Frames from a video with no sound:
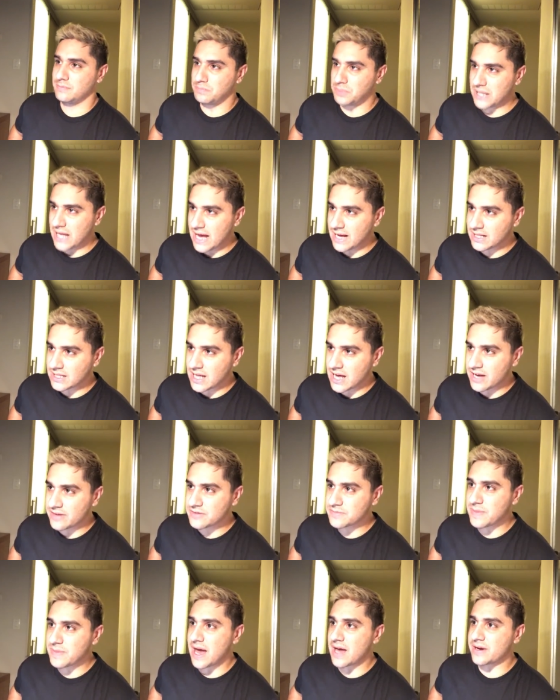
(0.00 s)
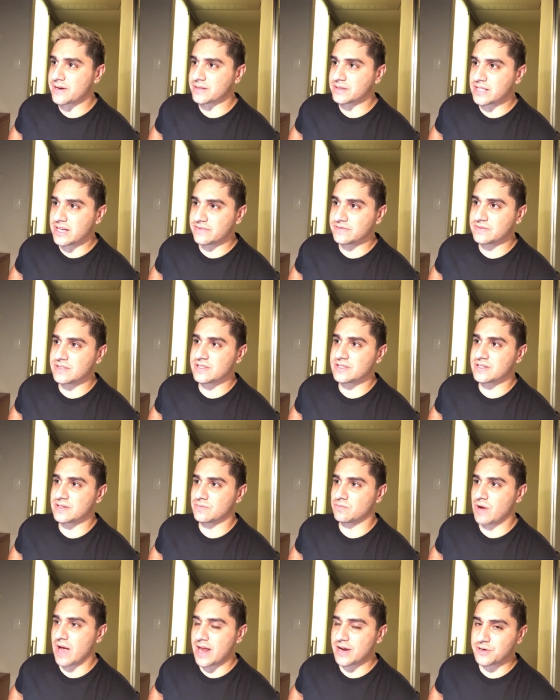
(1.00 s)
Black Lives Matter, leftist,
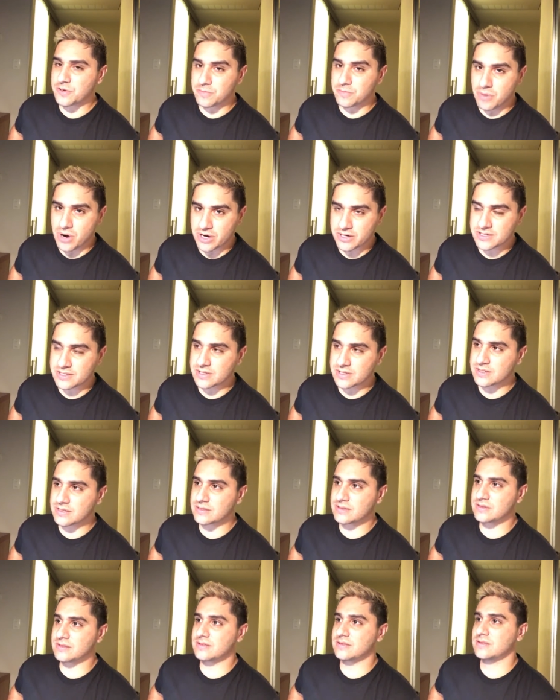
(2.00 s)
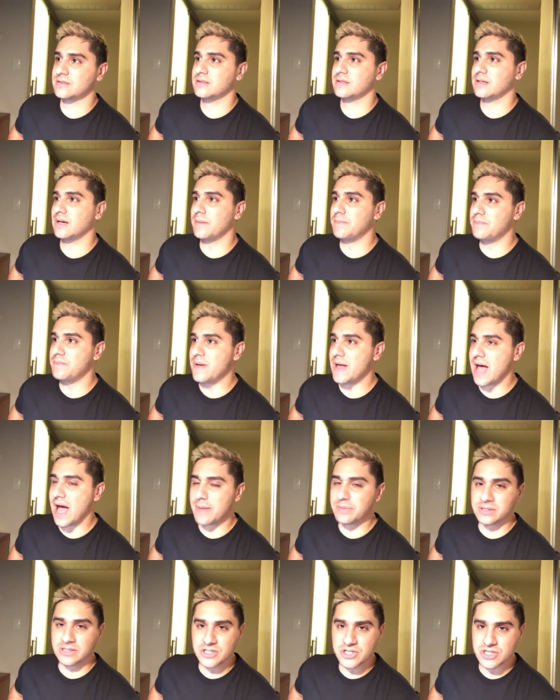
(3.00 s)
radical Marxists,
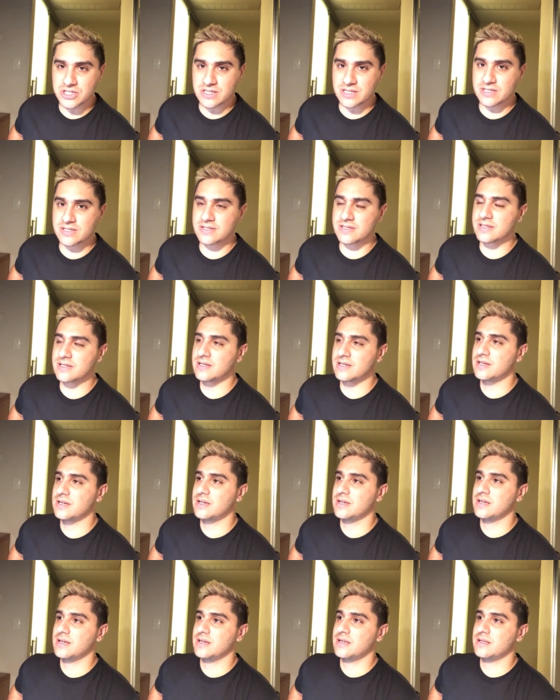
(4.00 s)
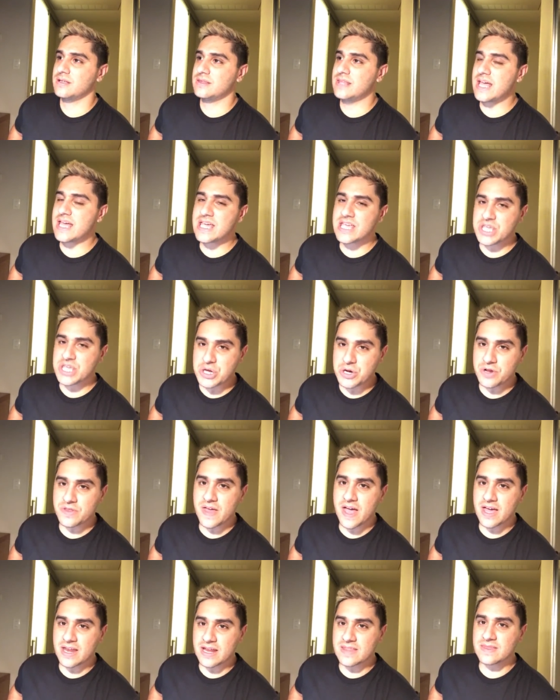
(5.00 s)
abolitionists, they hear
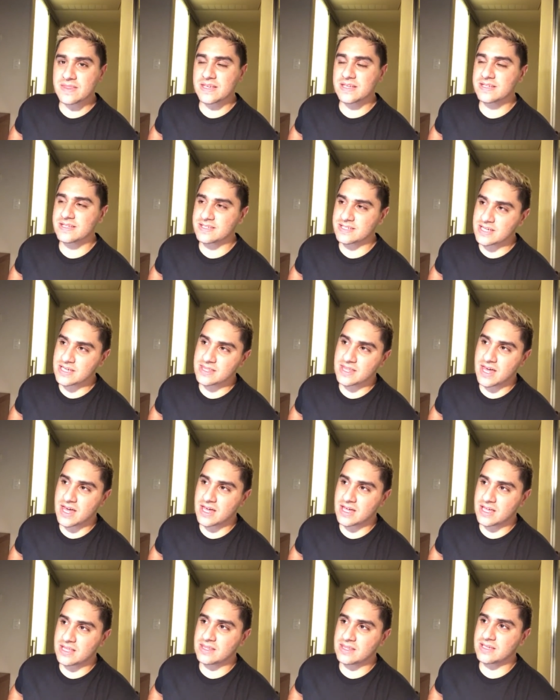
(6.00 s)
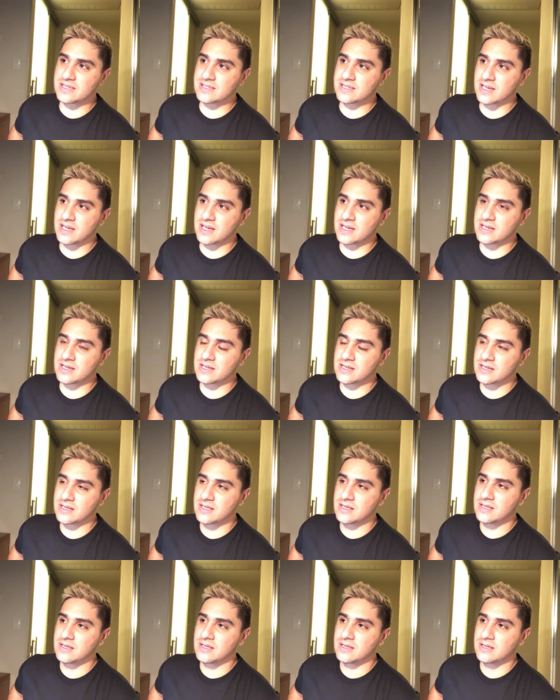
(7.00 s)
that and they see that and they say,
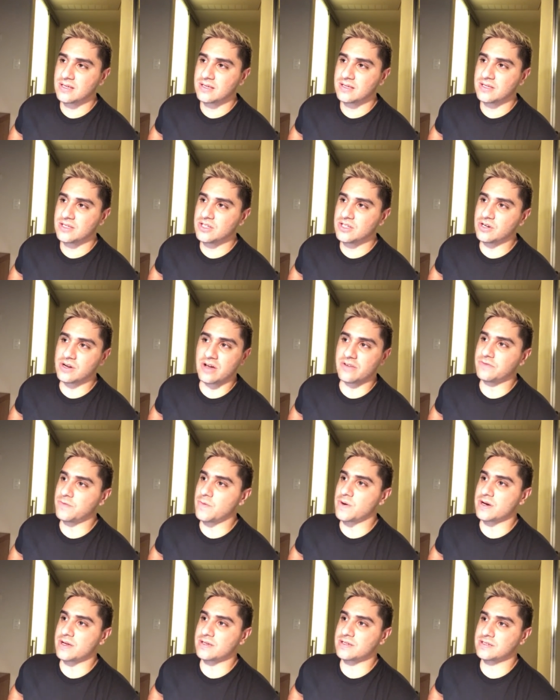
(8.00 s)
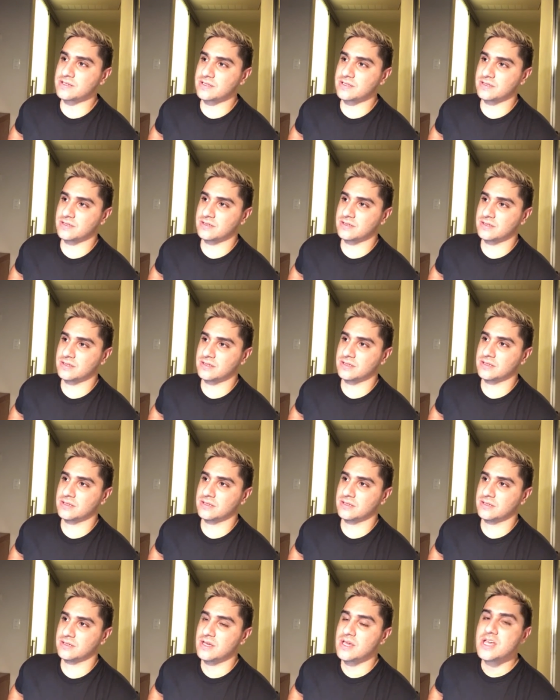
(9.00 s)
you're not for us.
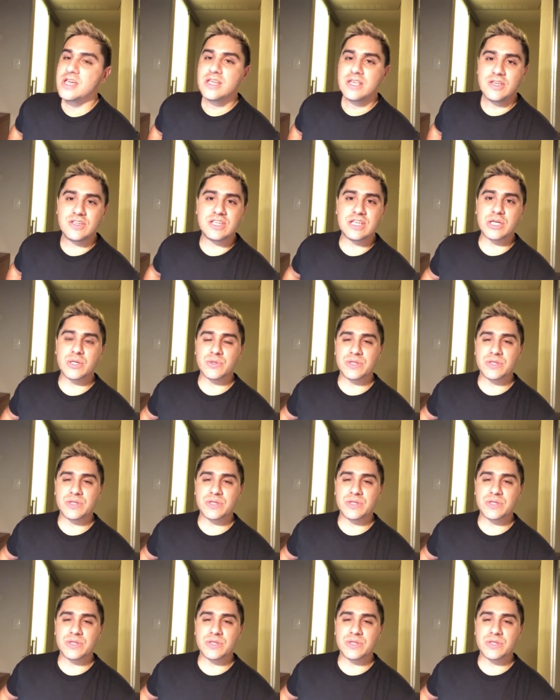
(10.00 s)
You see,